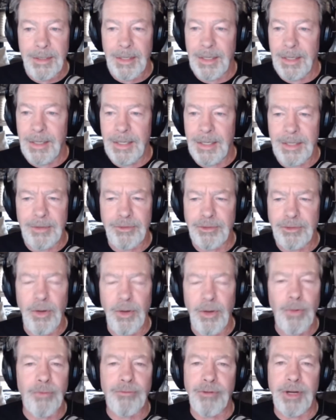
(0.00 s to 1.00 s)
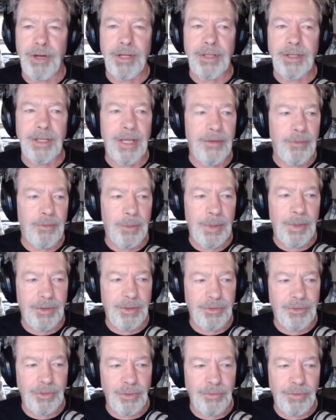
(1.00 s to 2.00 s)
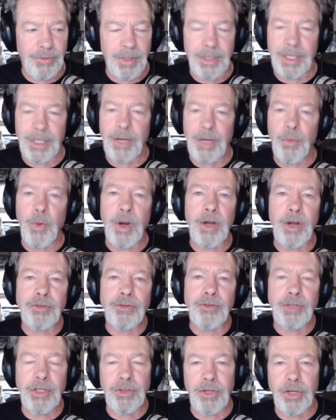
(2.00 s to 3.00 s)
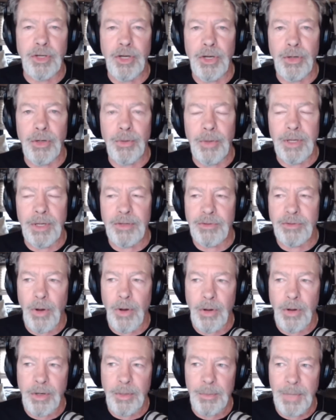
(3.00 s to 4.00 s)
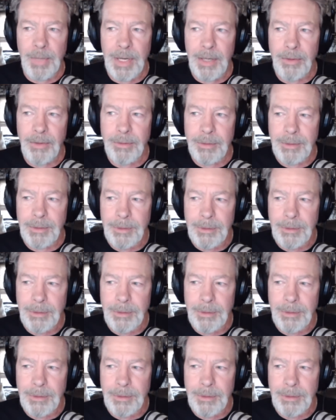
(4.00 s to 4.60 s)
And it's so friendly. Everybody's so friendly. And where else can you go and talk about